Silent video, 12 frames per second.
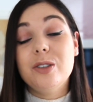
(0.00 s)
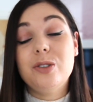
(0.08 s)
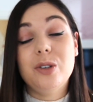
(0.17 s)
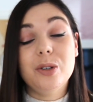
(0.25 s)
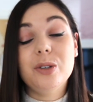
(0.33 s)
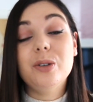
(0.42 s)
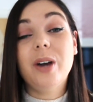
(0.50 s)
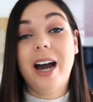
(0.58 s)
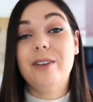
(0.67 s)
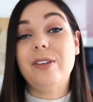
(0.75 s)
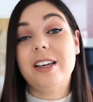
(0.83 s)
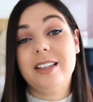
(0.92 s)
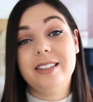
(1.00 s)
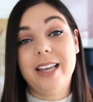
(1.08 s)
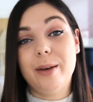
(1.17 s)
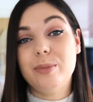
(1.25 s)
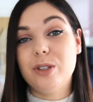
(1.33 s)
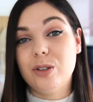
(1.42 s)
Do you have
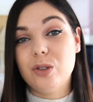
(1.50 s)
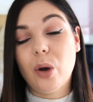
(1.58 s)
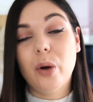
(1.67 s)
acceptance